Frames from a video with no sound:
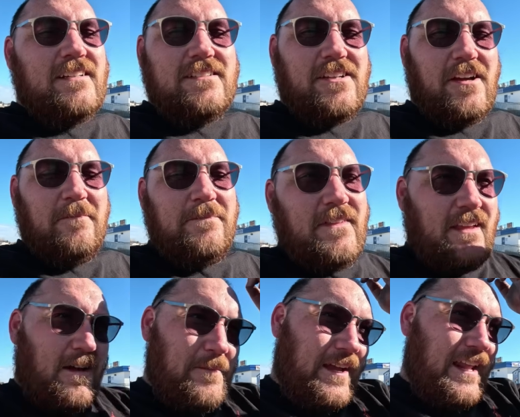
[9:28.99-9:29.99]
So
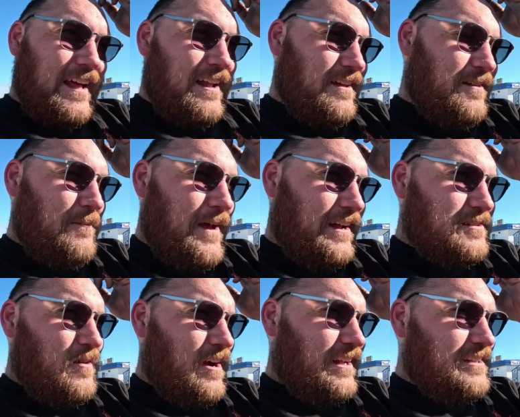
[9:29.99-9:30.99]
I'm gonna get out of
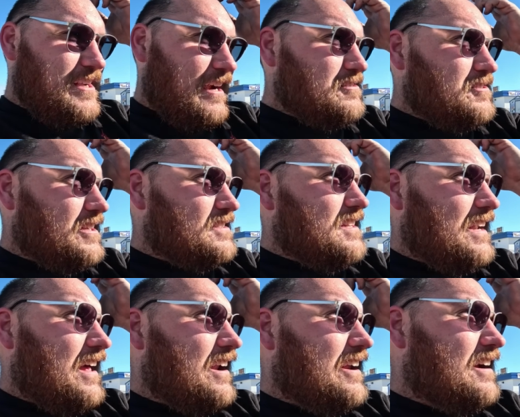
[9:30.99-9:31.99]
Megan's rocking chair so she can sit
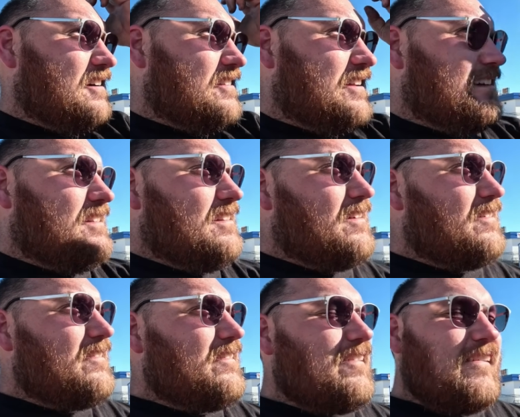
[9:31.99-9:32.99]
down in here, and
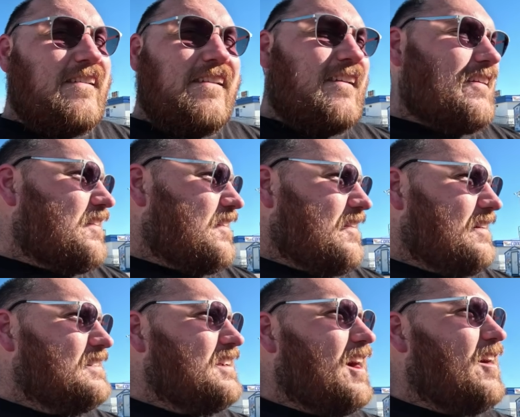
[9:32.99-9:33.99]

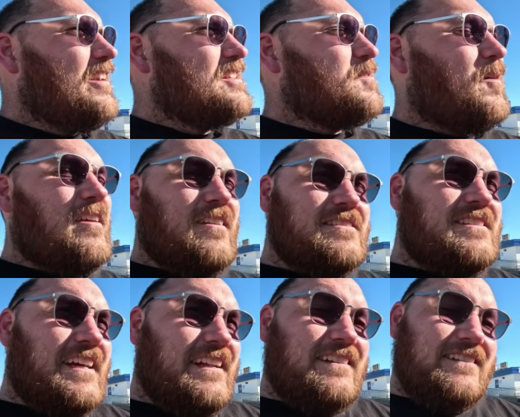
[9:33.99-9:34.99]
then, oh, it doesn't want her to
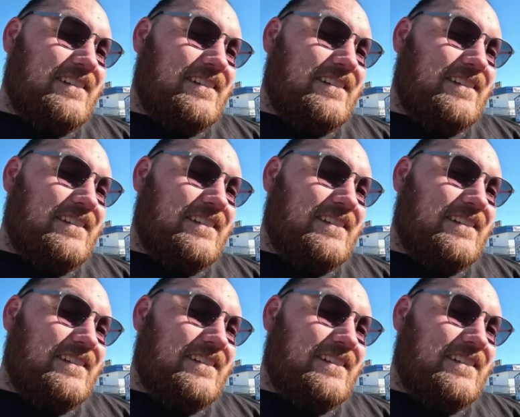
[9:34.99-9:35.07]
sit.